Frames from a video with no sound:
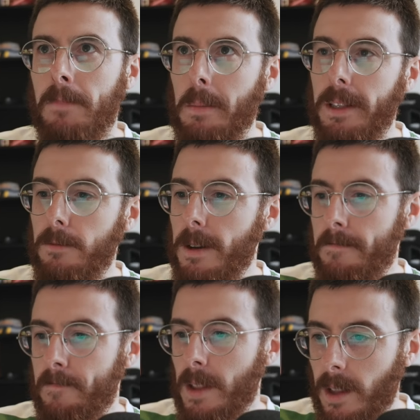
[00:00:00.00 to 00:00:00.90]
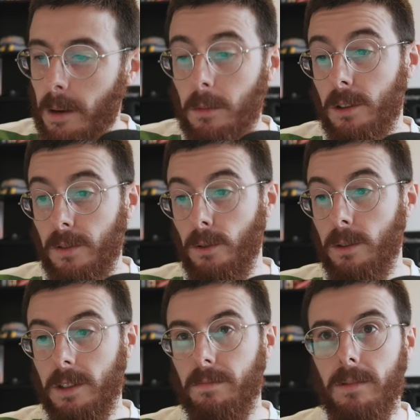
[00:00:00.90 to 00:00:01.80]
Maybe a little bit. And I'm looking
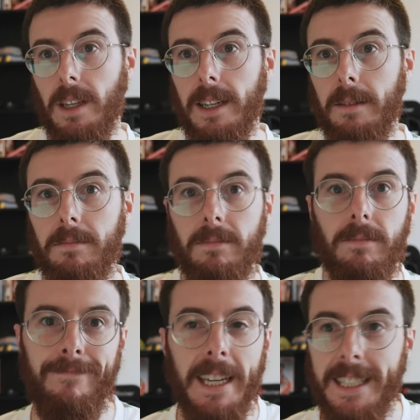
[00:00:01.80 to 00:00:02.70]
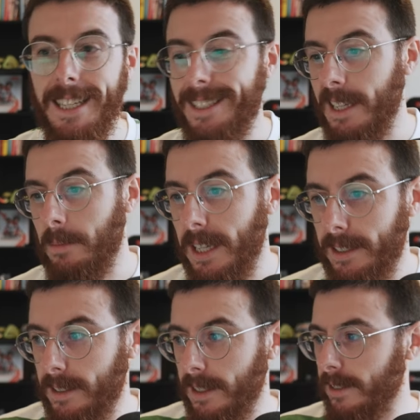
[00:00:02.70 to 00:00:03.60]
forward to seeing him make that step
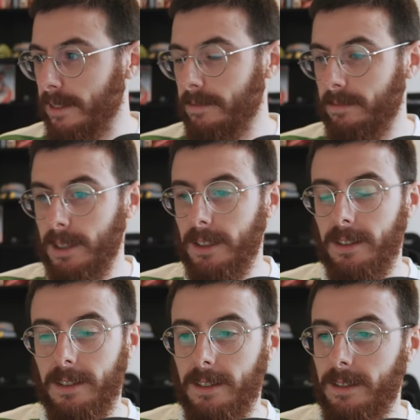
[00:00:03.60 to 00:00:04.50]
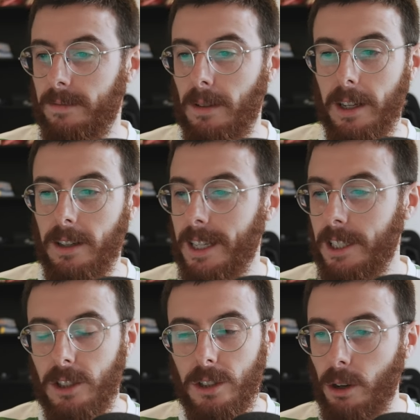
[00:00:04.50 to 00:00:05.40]
next season, because my God,
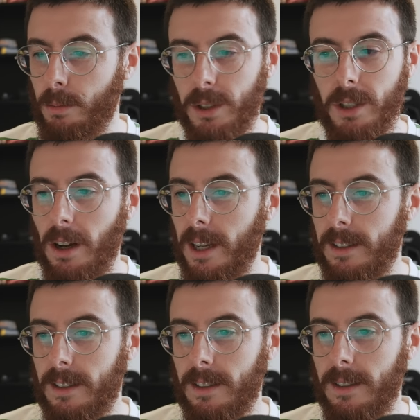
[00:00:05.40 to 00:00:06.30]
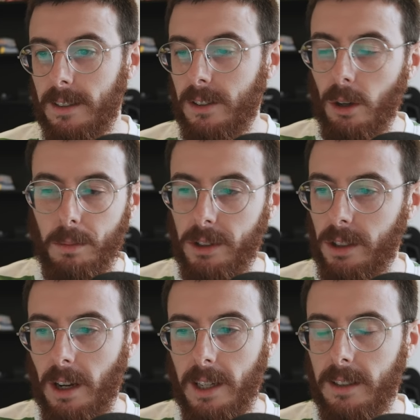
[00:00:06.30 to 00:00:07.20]
he's so precise. So
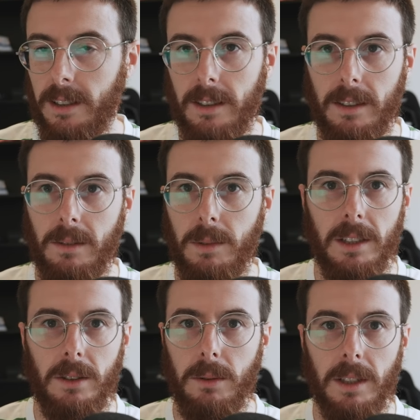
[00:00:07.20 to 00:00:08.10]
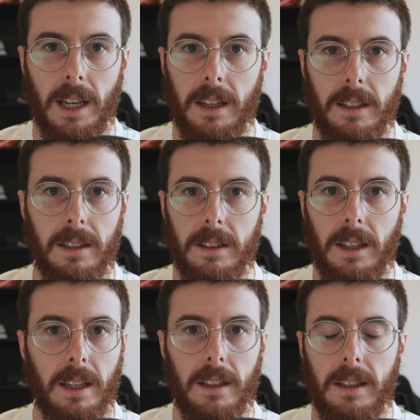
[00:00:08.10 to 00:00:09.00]
precise when he's doing that.
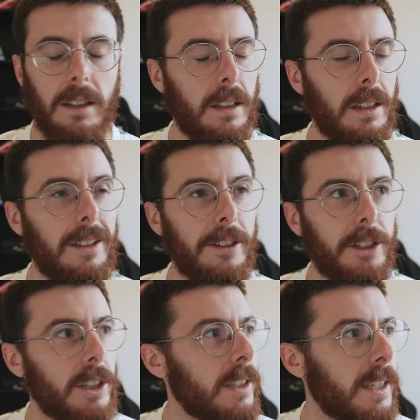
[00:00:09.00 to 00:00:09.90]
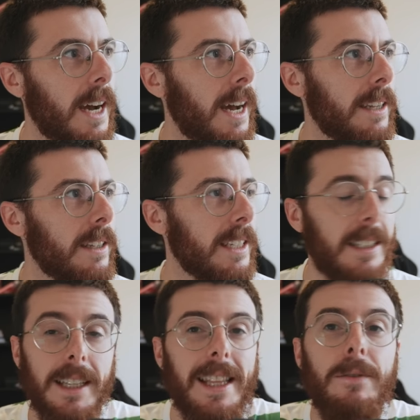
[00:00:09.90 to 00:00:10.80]
Like, you just can't, he
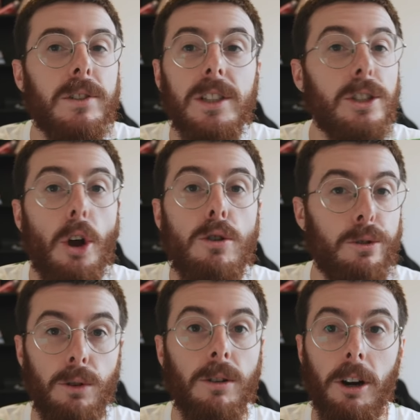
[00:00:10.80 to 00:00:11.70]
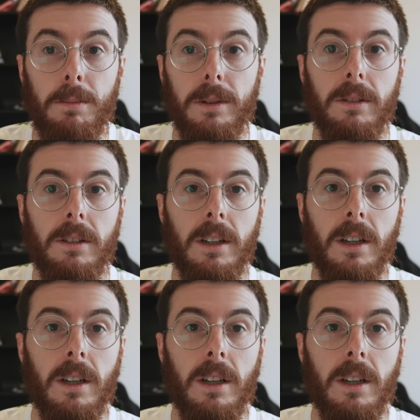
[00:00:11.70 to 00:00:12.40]
leaves no door open.